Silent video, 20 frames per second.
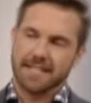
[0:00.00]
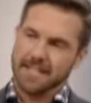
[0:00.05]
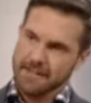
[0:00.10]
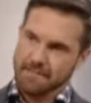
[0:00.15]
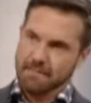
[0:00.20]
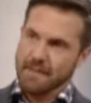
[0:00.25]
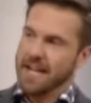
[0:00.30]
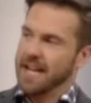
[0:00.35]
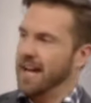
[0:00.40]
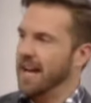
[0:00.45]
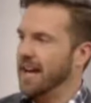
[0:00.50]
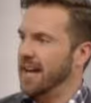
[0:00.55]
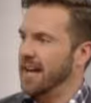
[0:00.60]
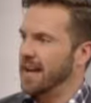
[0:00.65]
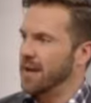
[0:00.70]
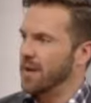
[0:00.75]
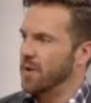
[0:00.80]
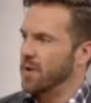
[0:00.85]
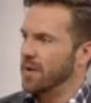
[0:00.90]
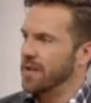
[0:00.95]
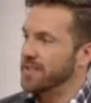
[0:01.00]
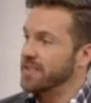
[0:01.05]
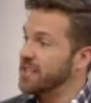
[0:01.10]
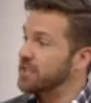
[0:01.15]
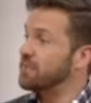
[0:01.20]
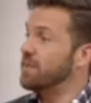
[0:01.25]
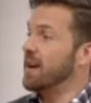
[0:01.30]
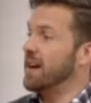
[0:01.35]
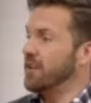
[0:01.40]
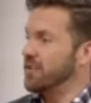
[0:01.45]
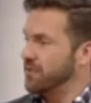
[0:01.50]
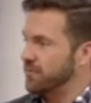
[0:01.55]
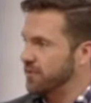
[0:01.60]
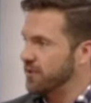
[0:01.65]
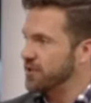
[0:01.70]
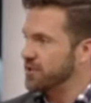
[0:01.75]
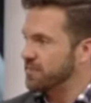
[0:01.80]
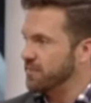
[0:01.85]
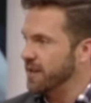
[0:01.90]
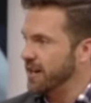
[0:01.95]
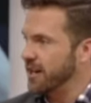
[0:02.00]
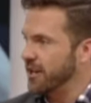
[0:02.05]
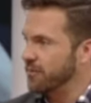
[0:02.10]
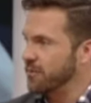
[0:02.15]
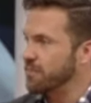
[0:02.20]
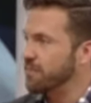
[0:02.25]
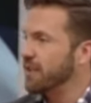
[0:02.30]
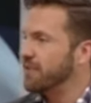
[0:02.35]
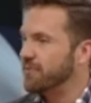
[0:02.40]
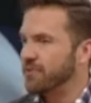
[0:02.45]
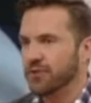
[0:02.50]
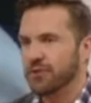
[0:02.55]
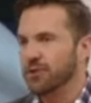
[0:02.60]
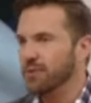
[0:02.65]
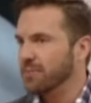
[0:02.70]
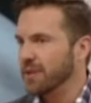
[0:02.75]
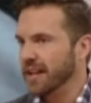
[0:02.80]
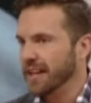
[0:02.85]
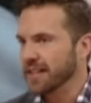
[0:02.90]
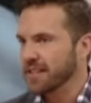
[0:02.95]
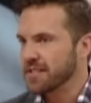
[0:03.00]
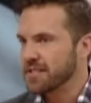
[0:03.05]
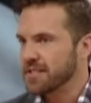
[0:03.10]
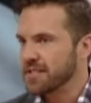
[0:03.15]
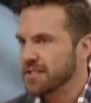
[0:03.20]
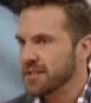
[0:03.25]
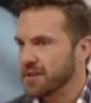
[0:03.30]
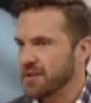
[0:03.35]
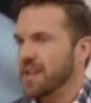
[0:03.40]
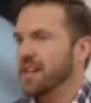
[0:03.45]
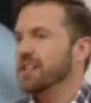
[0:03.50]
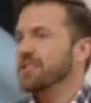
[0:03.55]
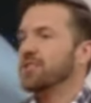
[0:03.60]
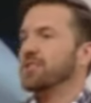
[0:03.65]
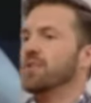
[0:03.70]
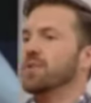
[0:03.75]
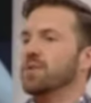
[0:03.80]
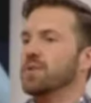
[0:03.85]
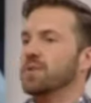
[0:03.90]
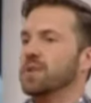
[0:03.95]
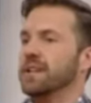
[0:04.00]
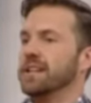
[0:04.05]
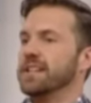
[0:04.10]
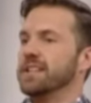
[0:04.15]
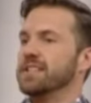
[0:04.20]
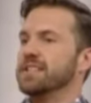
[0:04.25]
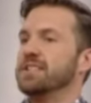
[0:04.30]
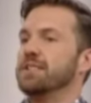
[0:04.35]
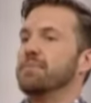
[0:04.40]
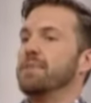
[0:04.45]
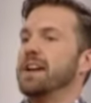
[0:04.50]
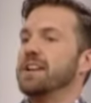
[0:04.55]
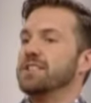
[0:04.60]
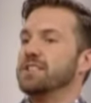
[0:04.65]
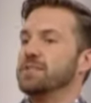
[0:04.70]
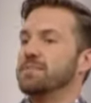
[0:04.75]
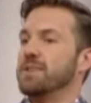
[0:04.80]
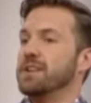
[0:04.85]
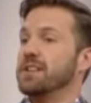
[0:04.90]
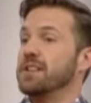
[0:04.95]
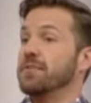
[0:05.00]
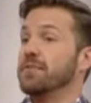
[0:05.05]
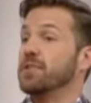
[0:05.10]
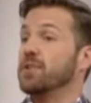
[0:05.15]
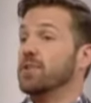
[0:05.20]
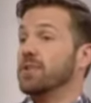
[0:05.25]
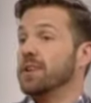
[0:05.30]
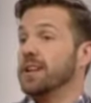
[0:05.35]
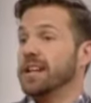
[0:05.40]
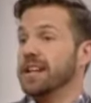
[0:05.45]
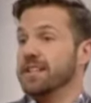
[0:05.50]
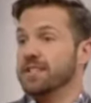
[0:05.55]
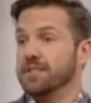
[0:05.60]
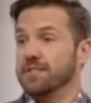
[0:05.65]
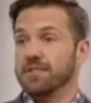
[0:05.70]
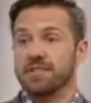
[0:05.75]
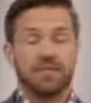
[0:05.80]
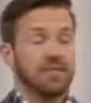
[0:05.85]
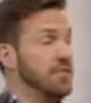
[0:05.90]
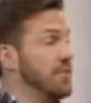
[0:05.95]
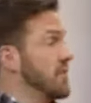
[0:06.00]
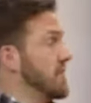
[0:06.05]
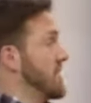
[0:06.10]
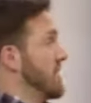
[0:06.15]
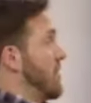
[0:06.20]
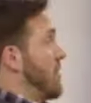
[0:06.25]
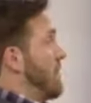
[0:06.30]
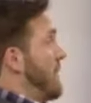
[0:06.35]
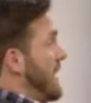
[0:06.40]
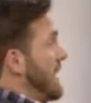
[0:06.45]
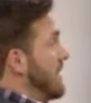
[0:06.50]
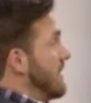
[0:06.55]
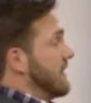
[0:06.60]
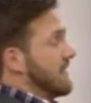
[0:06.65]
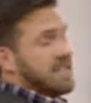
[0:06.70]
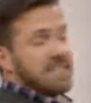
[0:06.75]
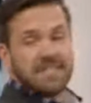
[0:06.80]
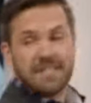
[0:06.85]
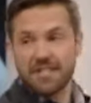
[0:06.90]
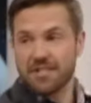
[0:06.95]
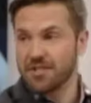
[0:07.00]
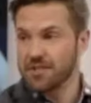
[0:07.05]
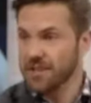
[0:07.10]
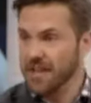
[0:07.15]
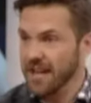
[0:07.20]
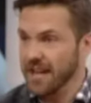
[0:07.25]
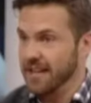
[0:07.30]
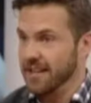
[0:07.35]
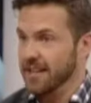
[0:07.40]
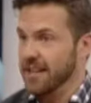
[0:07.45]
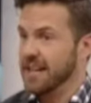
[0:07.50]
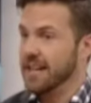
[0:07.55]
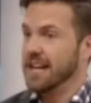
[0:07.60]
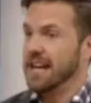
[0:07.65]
Listen, uh, in this round, the first round, we play fill in the blanks. Okay? The goal is to match as many of your answers to those of our panelists as you can.